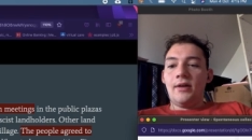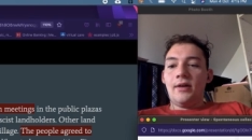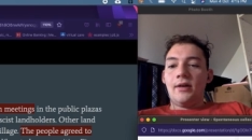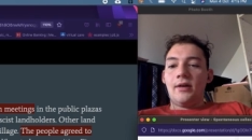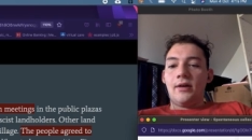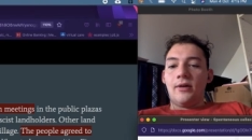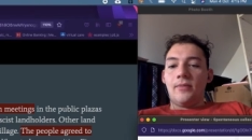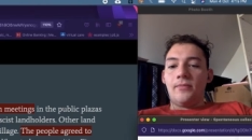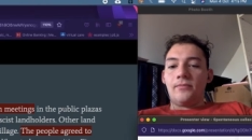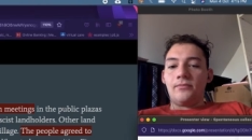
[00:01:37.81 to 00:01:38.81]
Um,
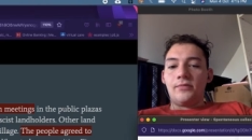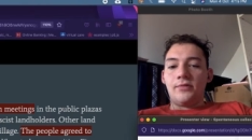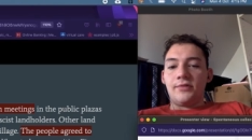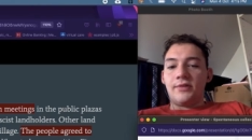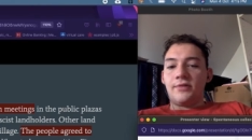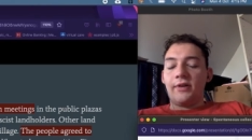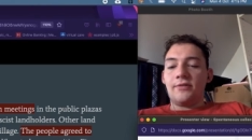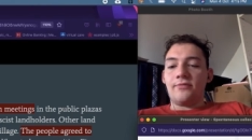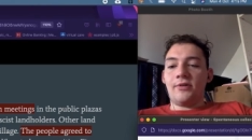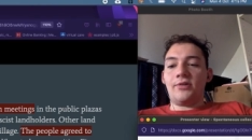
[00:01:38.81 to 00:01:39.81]
there's this
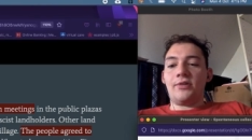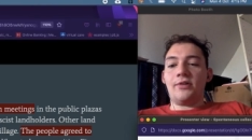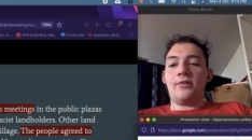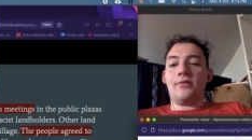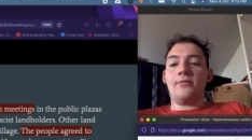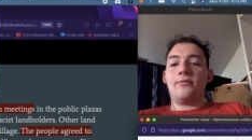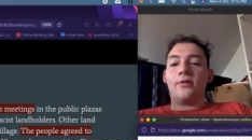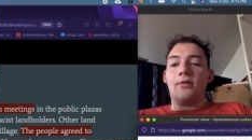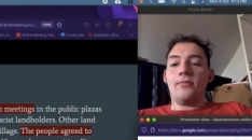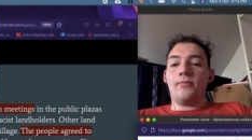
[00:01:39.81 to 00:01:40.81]
transformation
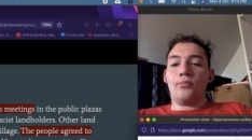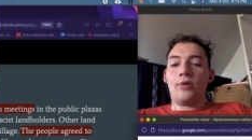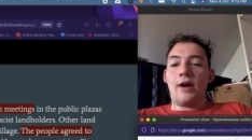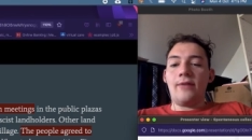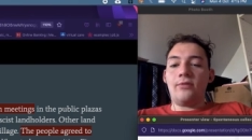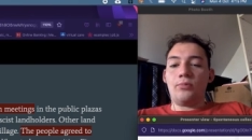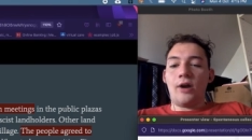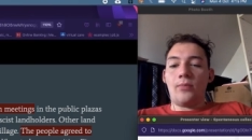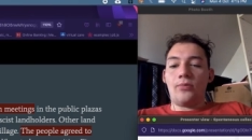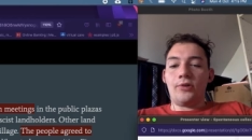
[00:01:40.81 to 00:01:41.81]
from private
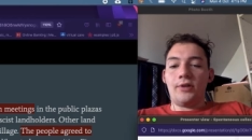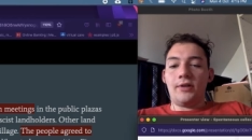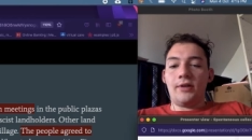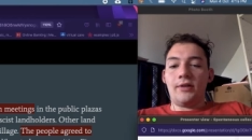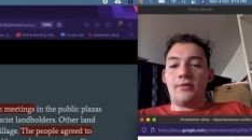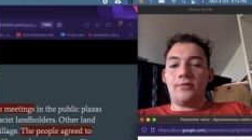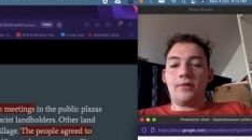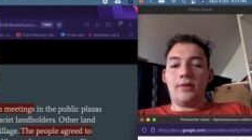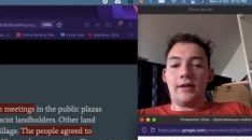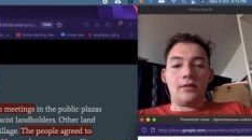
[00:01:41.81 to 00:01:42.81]
property into
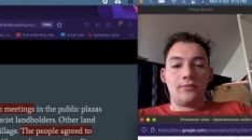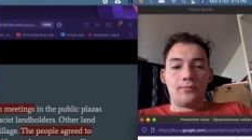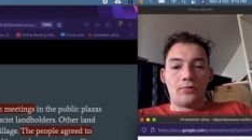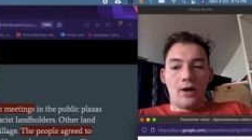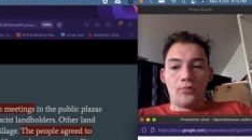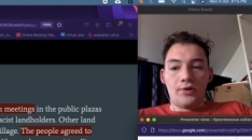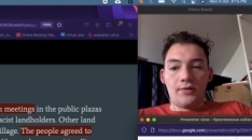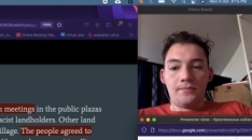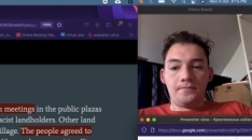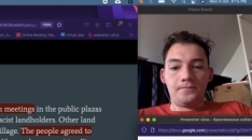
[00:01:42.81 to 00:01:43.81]
collective property.
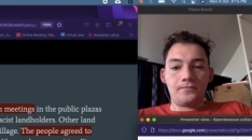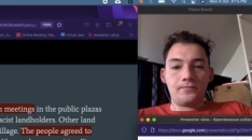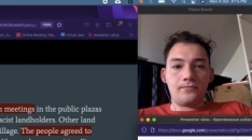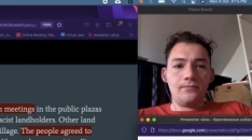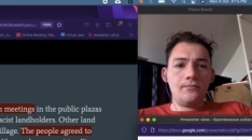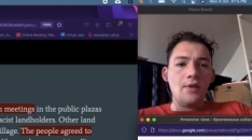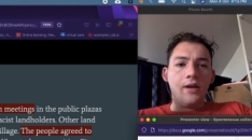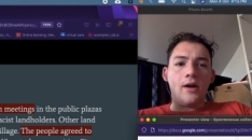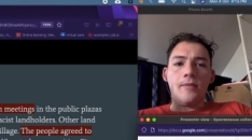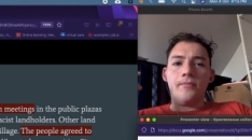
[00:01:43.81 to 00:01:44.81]

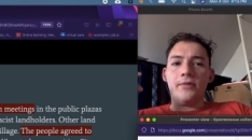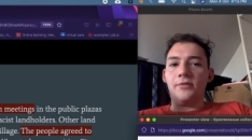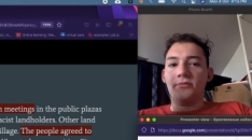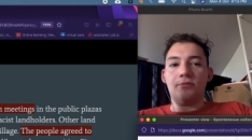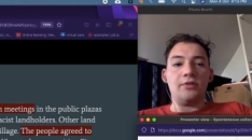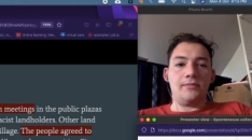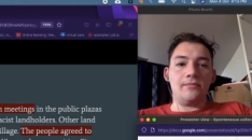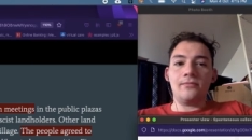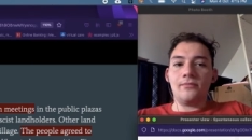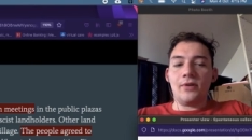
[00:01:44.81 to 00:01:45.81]
It was really
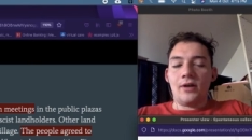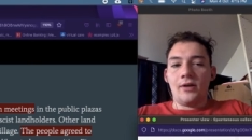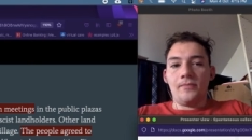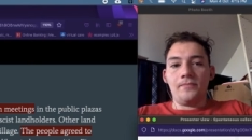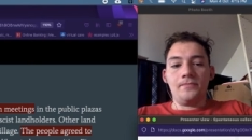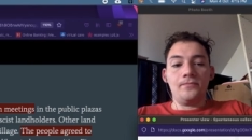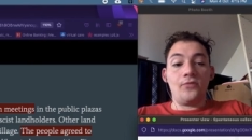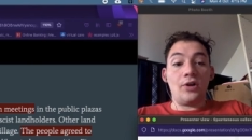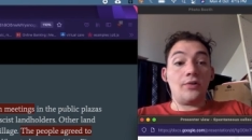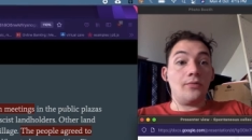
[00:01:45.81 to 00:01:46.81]

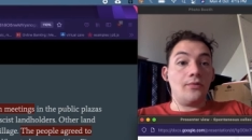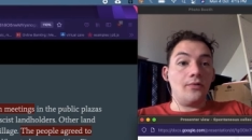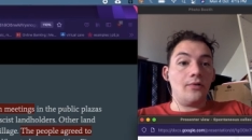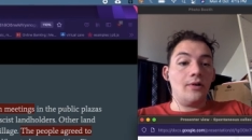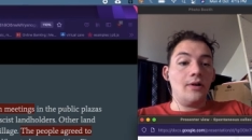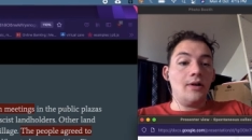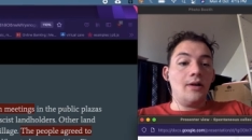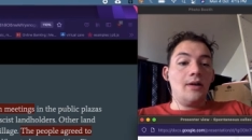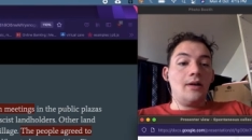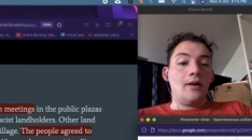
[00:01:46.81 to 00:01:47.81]
very cool,
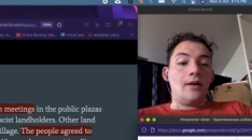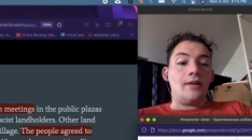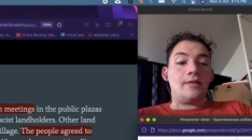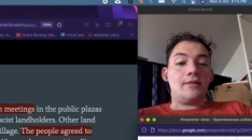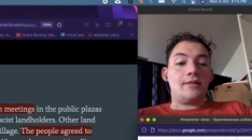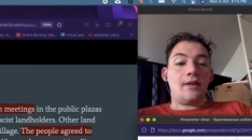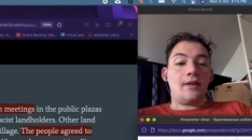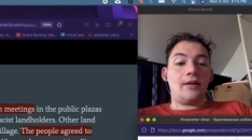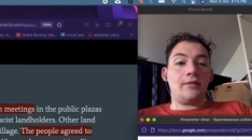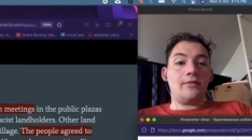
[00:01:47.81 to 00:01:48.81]
and this is like
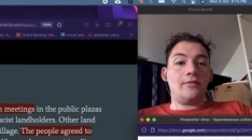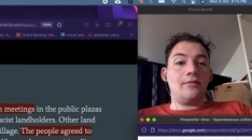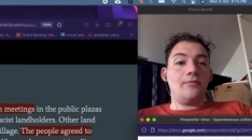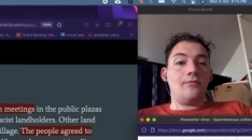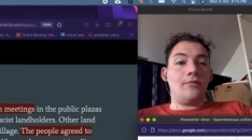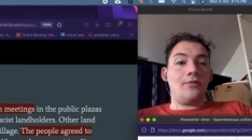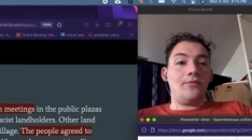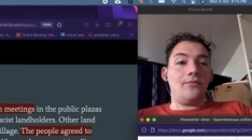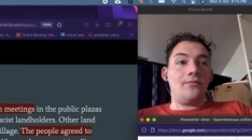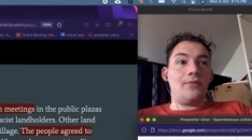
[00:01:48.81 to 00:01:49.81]
one of
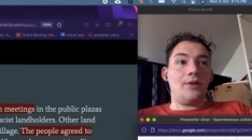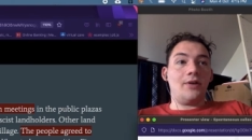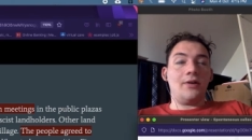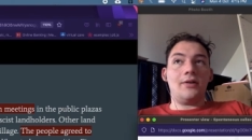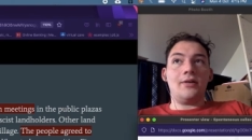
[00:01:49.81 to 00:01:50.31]
the